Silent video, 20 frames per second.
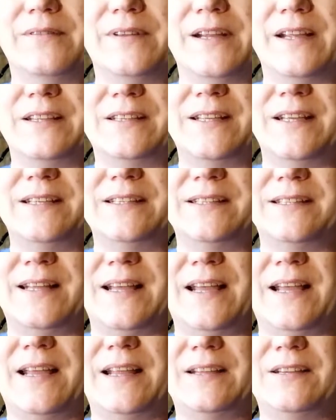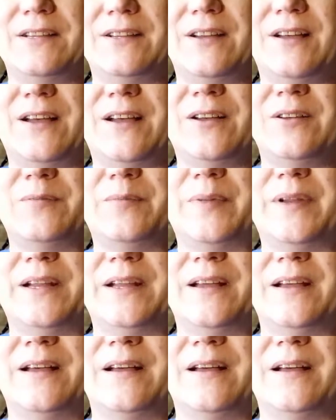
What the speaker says: it says Dad, you open it